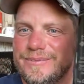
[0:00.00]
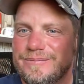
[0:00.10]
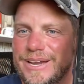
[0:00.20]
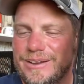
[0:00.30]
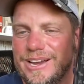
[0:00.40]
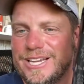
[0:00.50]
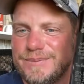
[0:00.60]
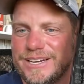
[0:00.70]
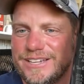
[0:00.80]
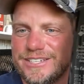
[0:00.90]
my I guess
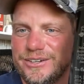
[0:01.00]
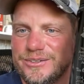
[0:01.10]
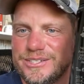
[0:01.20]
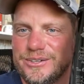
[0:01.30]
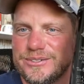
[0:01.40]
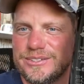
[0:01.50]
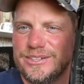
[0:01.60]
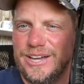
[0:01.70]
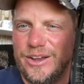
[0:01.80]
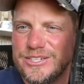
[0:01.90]
my cousin goes, he goes,
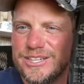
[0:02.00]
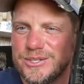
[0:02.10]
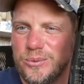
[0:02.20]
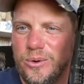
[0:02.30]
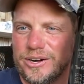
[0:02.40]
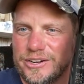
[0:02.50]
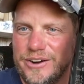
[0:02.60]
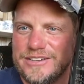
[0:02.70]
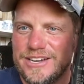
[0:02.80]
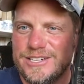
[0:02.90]
how'd you get this award?
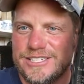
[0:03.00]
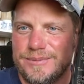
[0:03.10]
Congratulations.